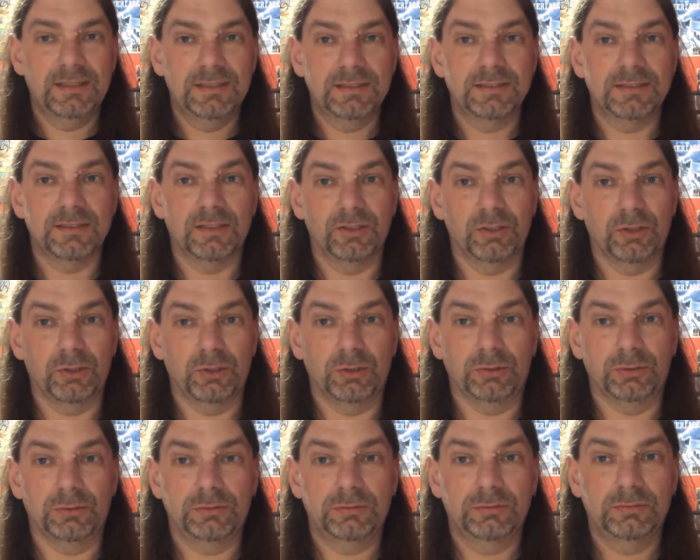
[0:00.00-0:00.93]
It's
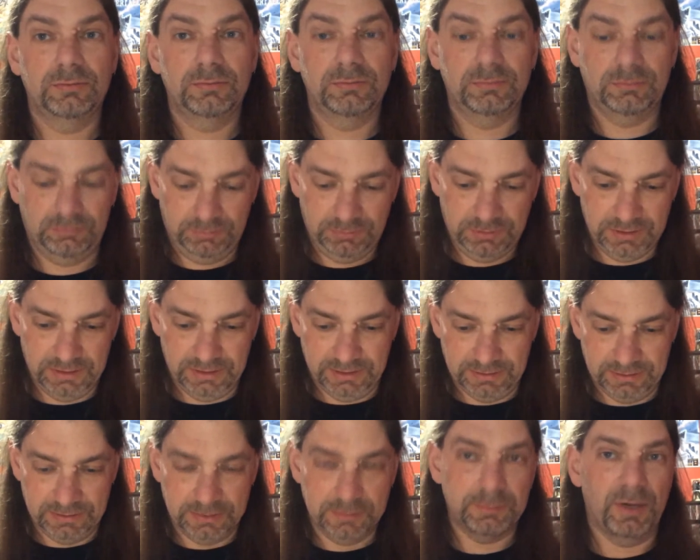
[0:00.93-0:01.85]
although
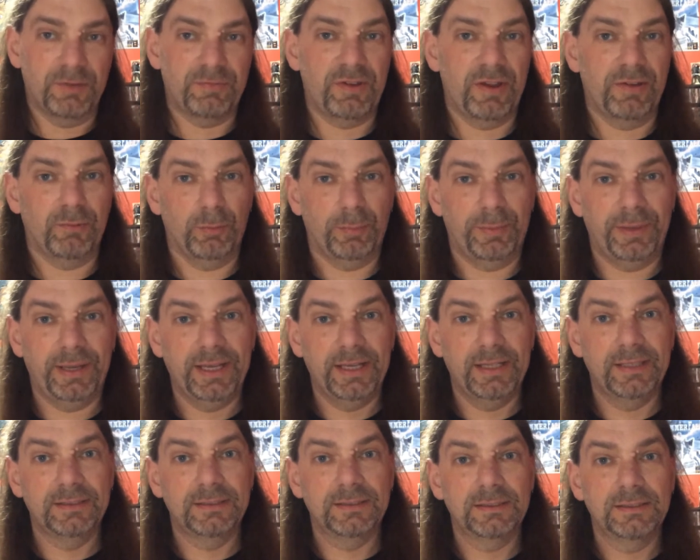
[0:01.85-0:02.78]
my favorite
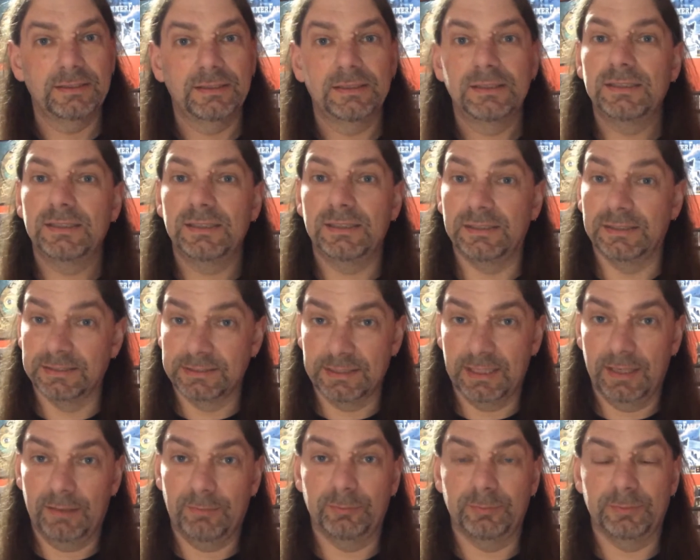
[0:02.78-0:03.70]
band, and this
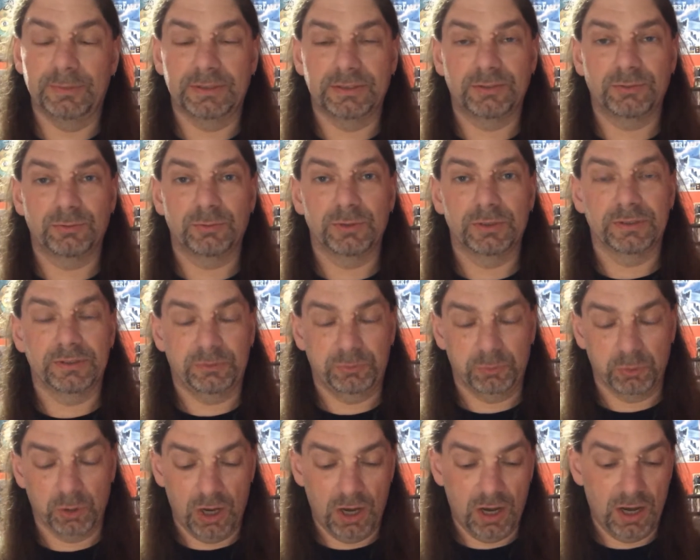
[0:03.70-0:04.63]
album is very
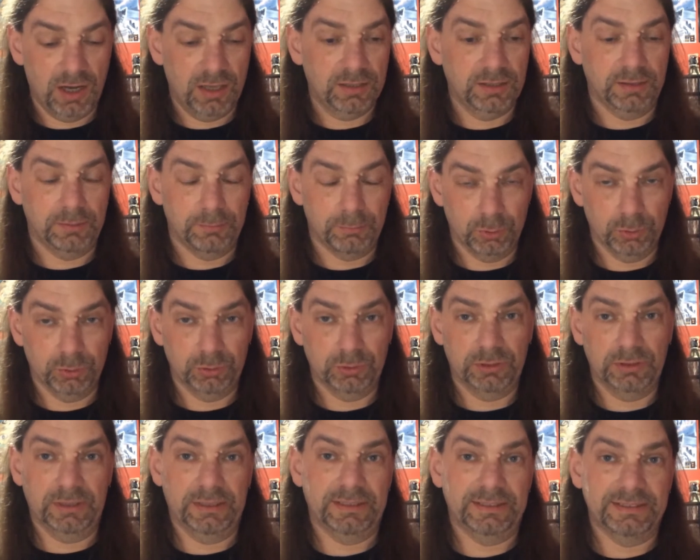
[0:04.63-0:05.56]
raw and
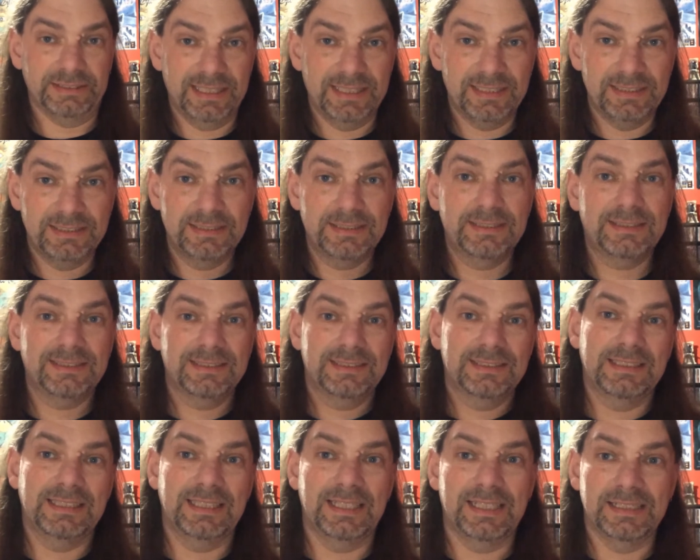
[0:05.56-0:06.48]
brutal and intense.
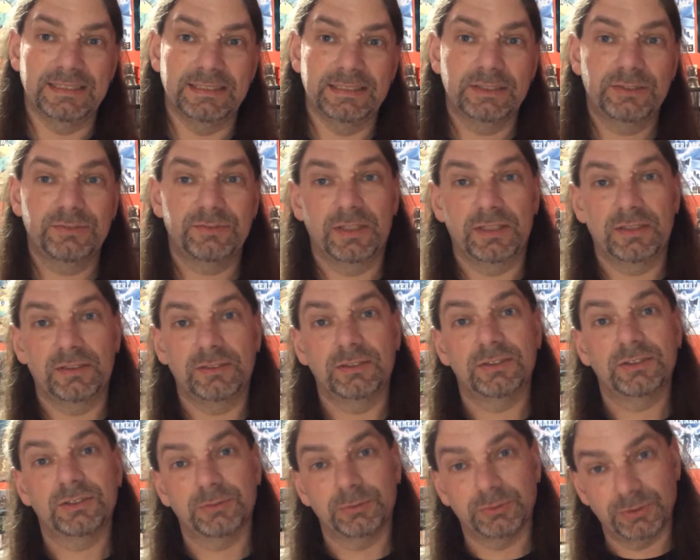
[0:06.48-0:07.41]
I just found
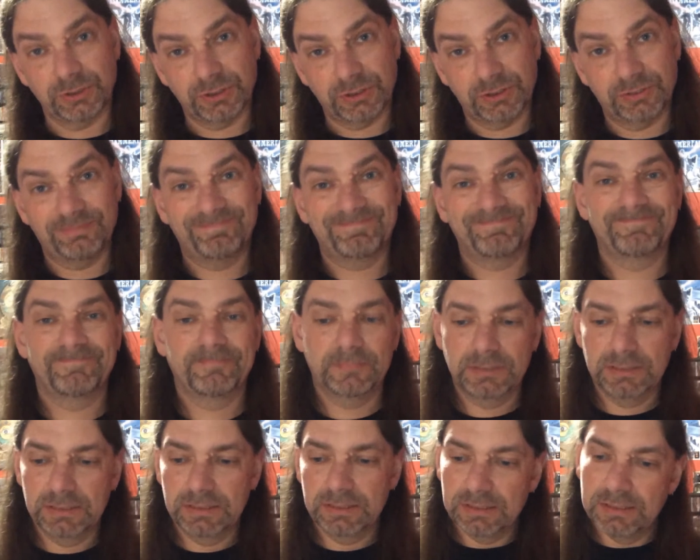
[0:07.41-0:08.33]
that there was
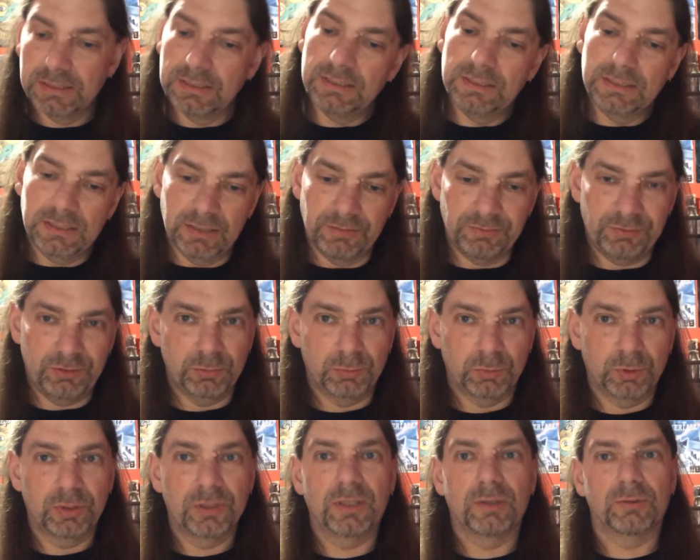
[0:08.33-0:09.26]
a few
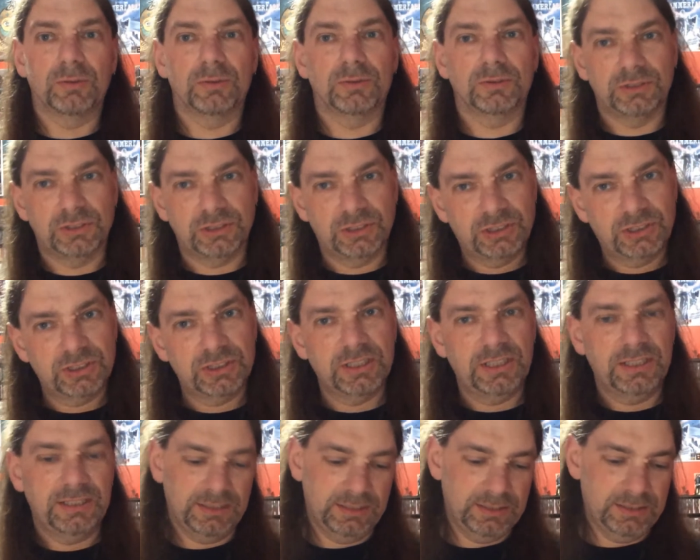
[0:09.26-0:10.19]
more that were
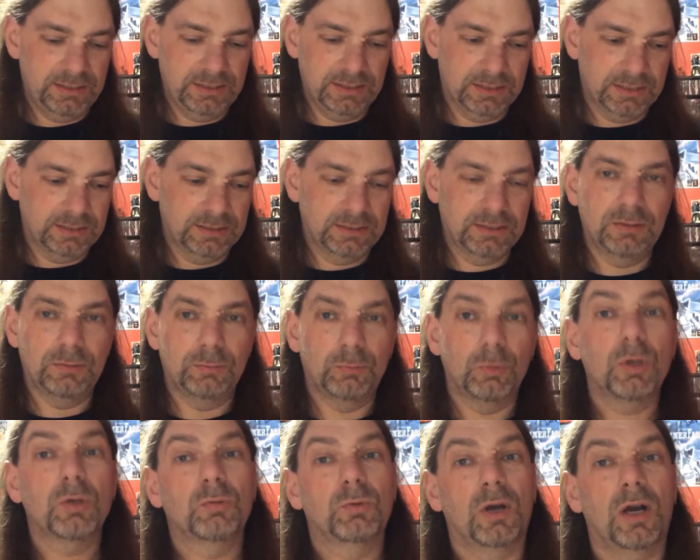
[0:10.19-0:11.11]
slightly uh,
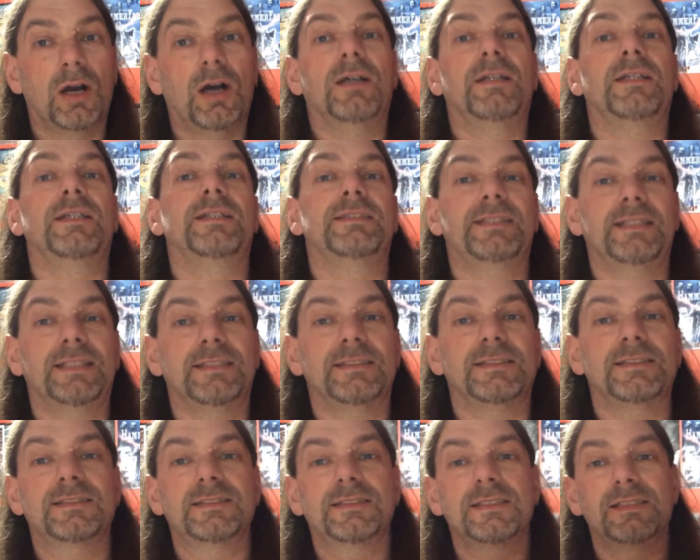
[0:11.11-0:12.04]
more raw and intense.